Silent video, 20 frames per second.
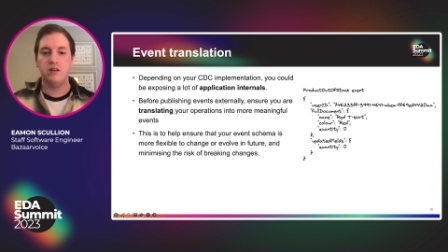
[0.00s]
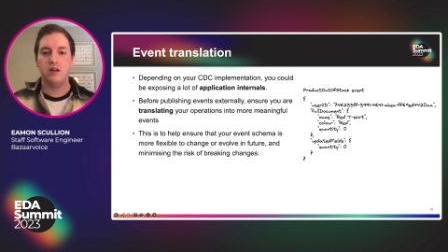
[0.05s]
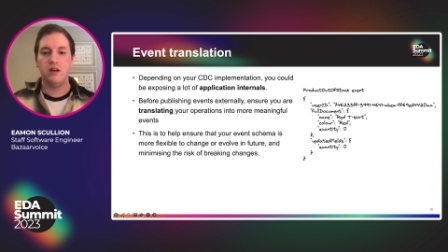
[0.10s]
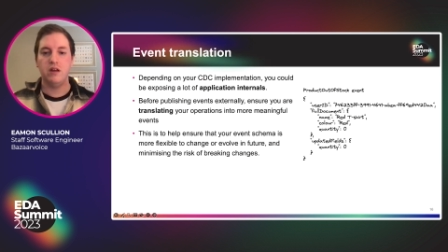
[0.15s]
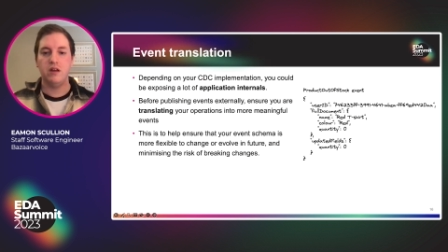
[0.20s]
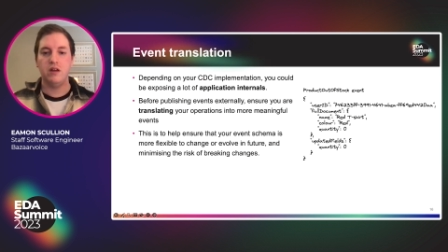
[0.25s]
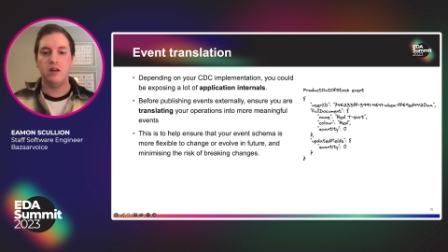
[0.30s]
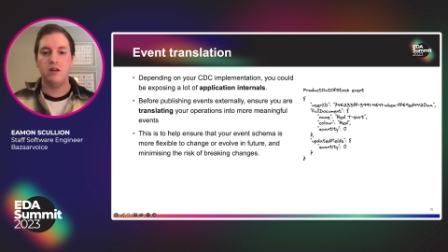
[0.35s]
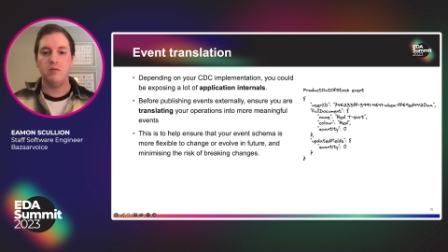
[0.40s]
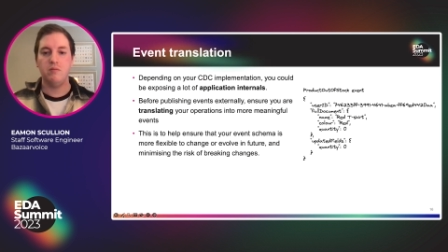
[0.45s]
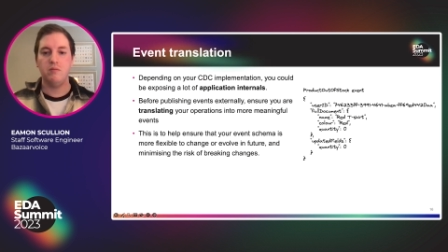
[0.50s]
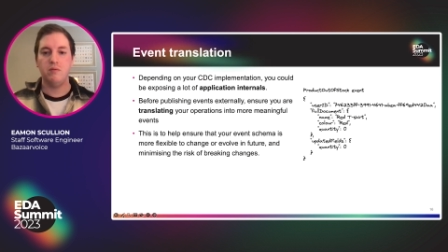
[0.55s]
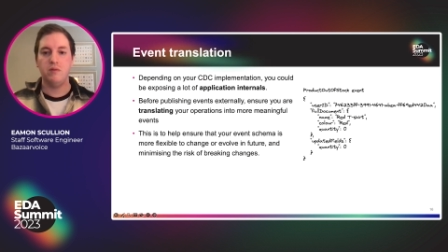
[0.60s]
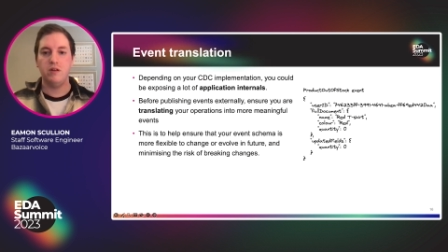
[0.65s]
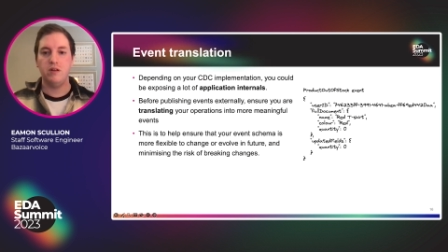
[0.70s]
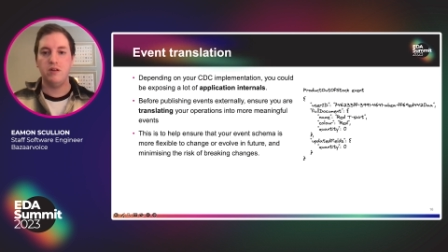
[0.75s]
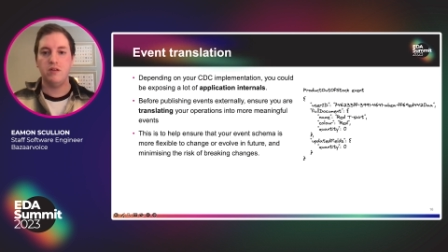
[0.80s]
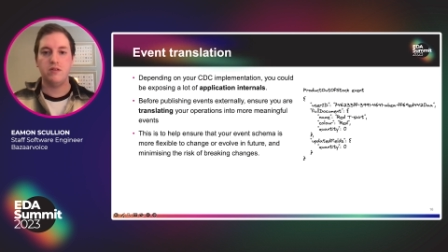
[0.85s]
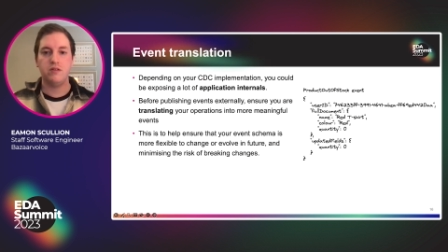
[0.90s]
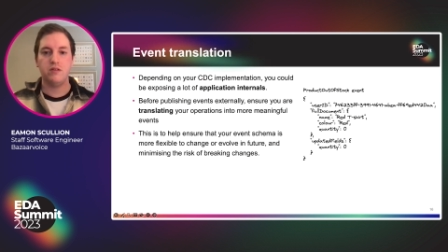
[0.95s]
in
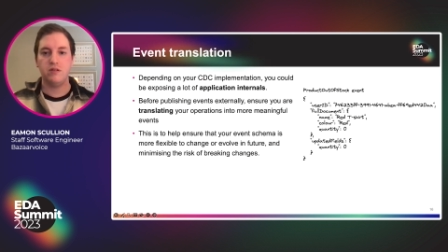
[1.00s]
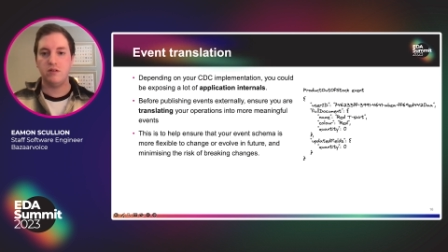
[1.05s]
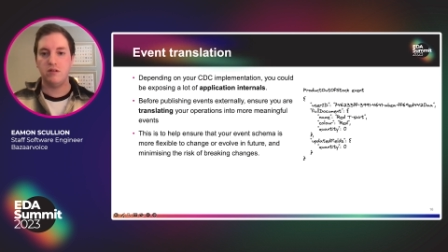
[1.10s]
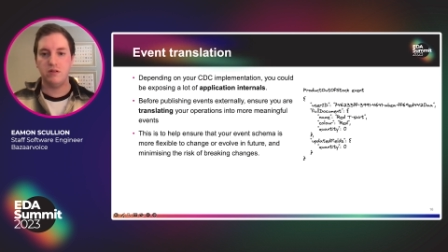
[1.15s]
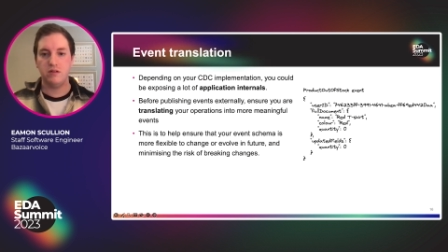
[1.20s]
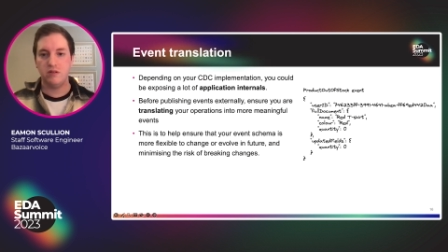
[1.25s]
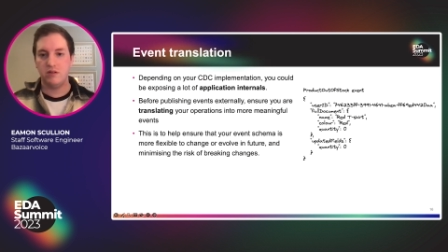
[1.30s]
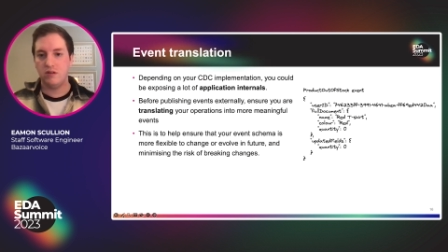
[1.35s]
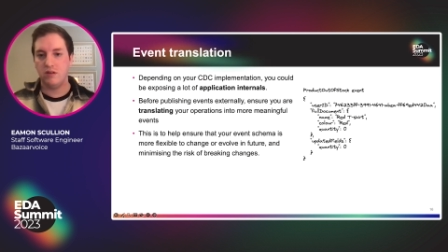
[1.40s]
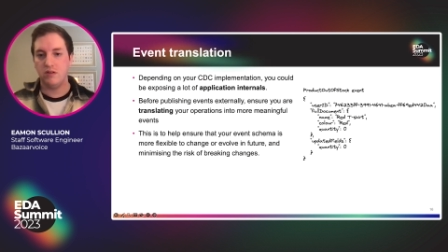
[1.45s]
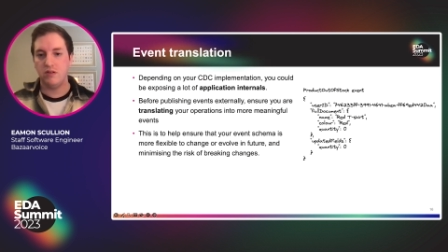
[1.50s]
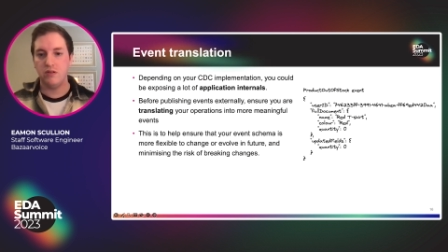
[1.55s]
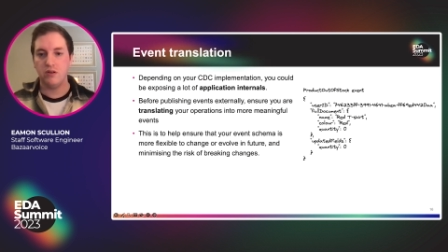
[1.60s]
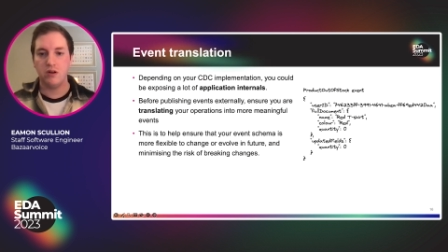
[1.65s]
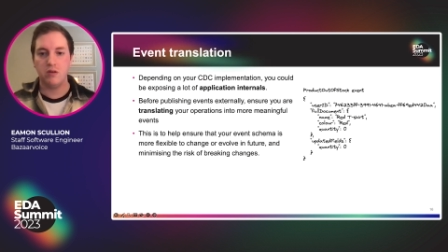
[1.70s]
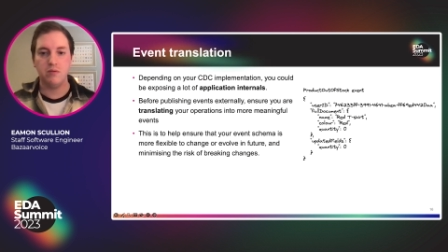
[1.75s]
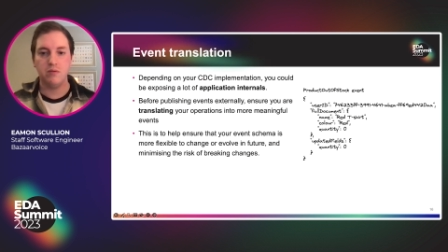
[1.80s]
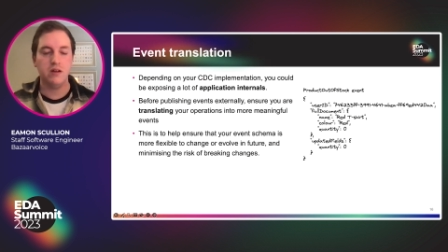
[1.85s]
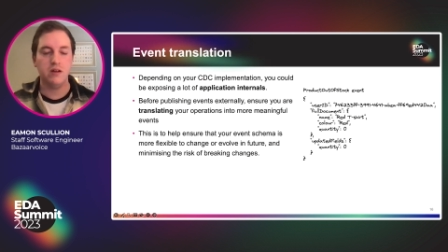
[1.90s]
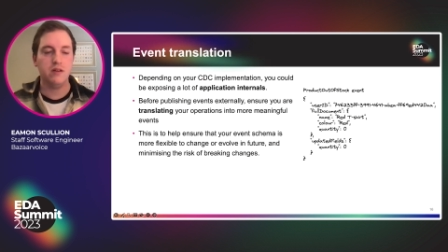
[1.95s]
this
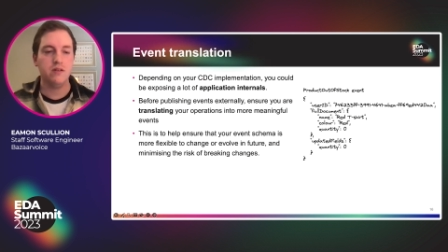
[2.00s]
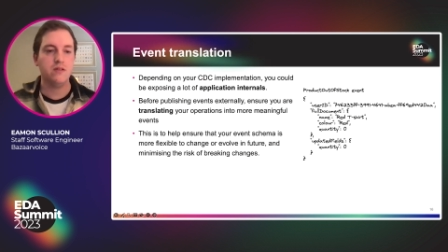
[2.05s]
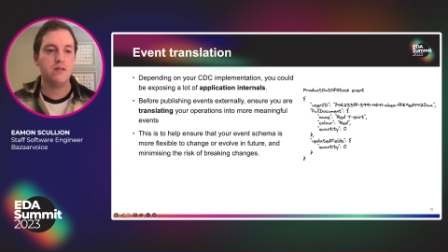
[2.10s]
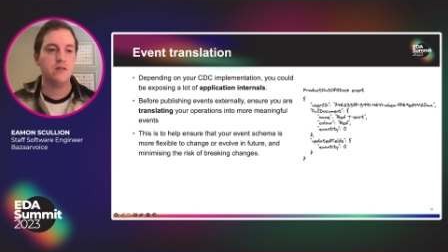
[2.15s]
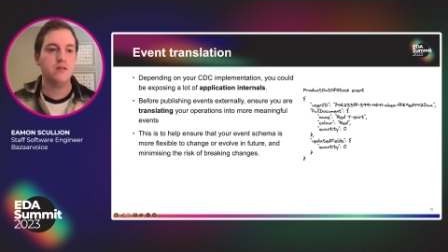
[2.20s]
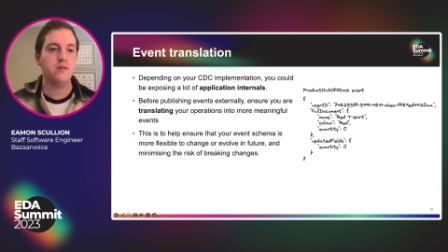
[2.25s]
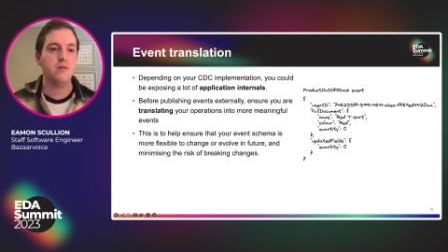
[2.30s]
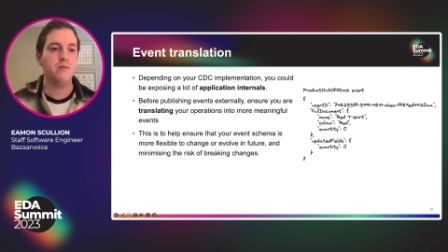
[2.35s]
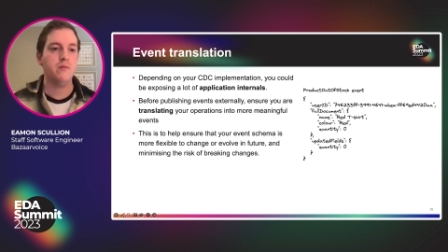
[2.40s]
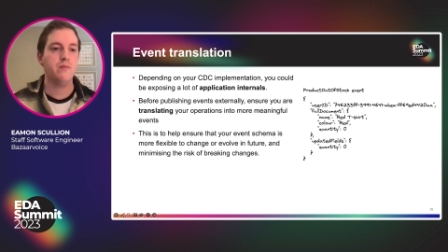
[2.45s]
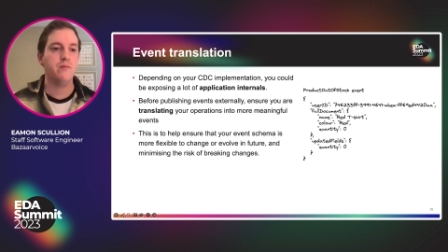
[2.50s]
circumstance.